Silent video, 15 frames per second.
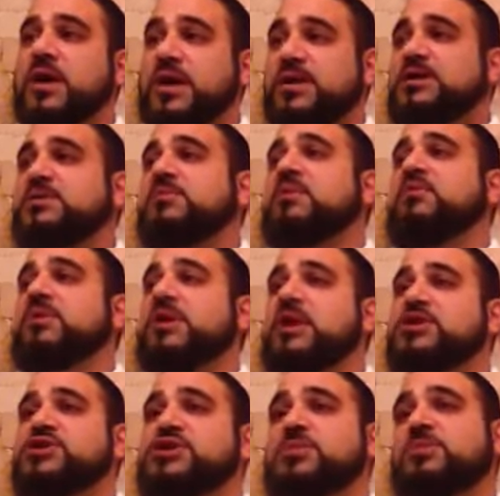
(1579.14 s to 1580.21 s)
intimate
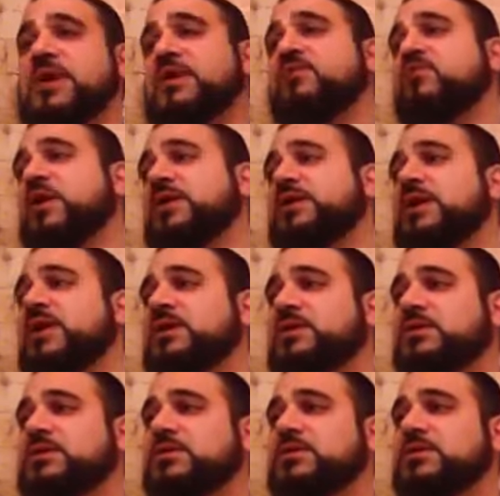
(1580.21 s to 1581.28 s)
relationship out of
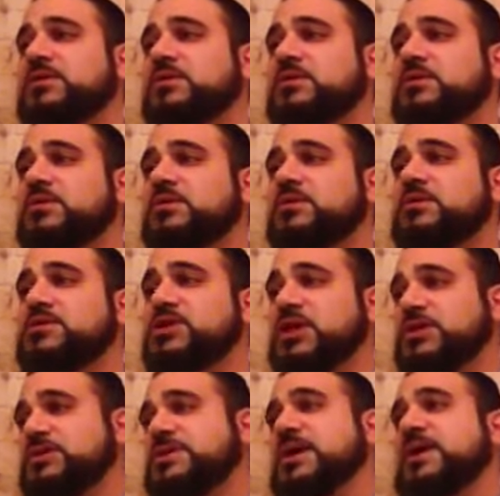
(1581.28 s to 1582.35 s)
wedlock. She
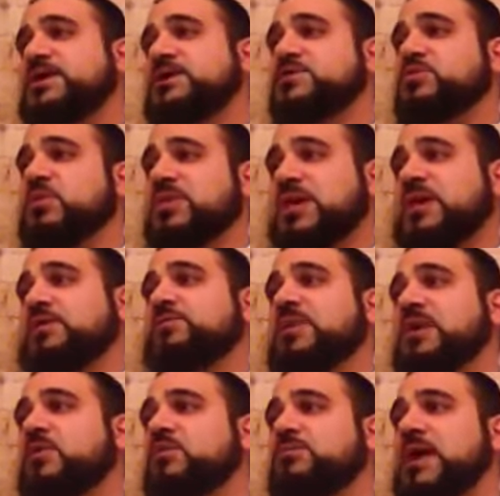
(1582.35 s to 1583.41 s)
had sex without
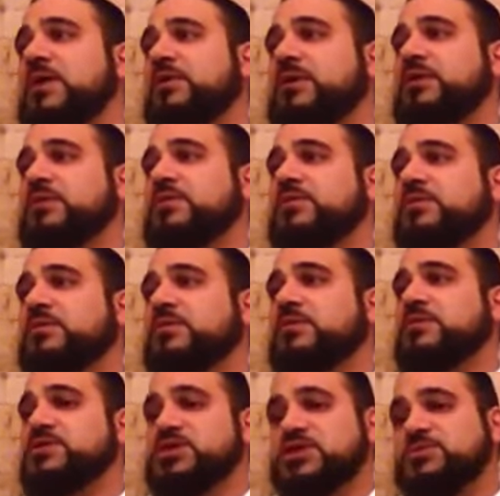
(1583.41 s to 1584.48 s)
being married.
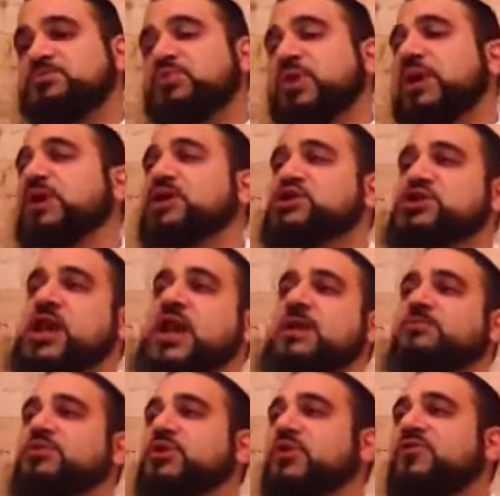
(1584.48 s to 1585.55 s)
She's bringing
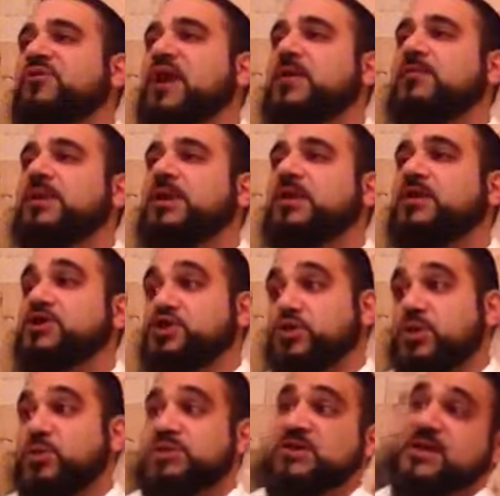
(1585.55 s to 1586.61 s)
shame to your family.
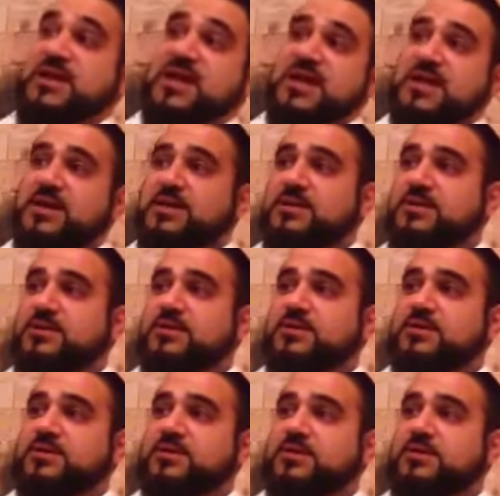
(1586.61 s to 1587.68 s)
Judah was the king.
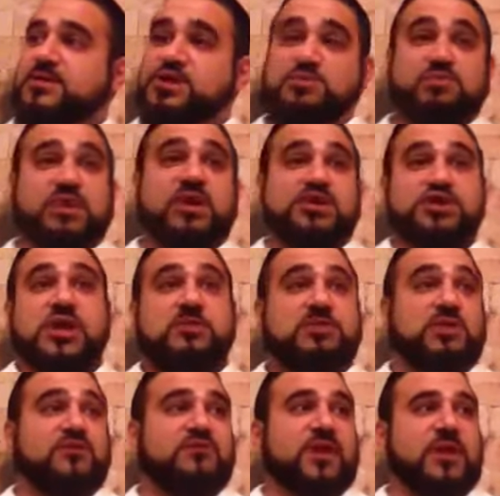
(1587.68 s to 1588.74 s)
She's bringing shame to
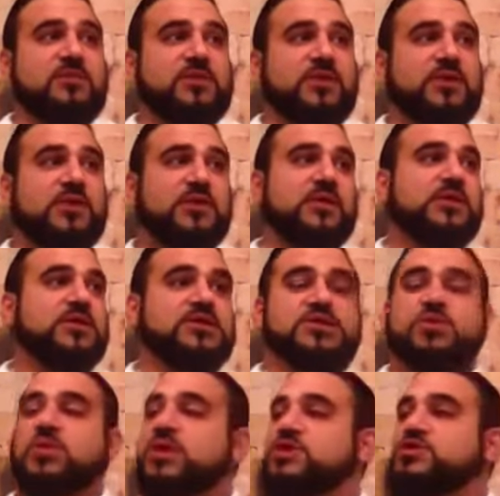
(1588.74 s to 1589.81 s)
your family.
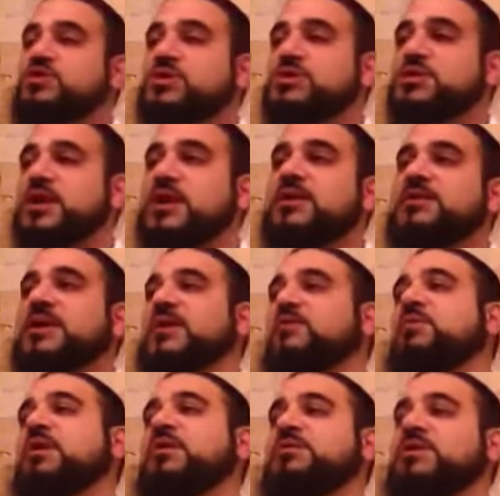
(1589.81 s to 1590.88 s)
So what does Judah say?
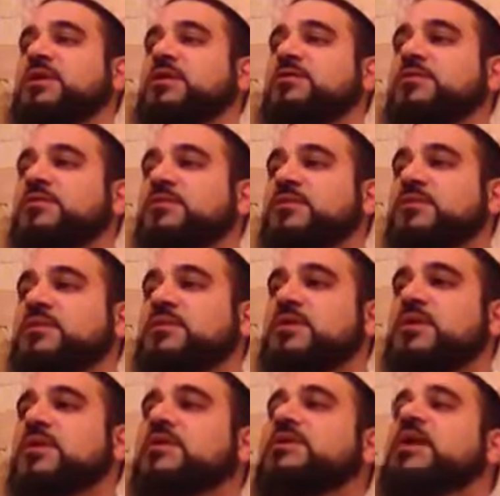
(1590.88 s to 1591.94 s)
Death penalty. Sorry.
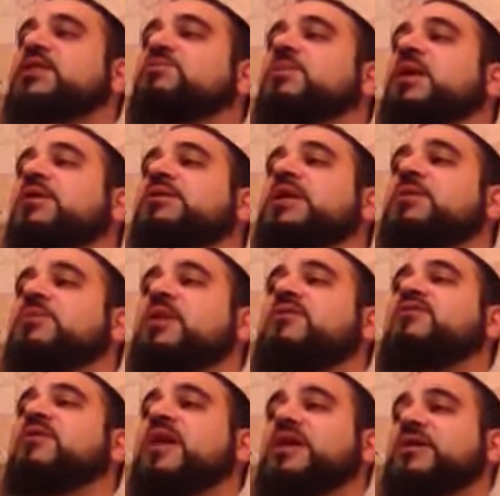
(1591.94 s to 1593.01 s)
Death penalty by
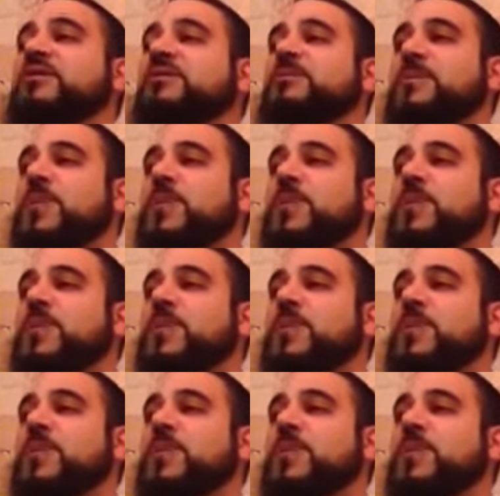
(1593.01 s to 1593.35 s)
fire.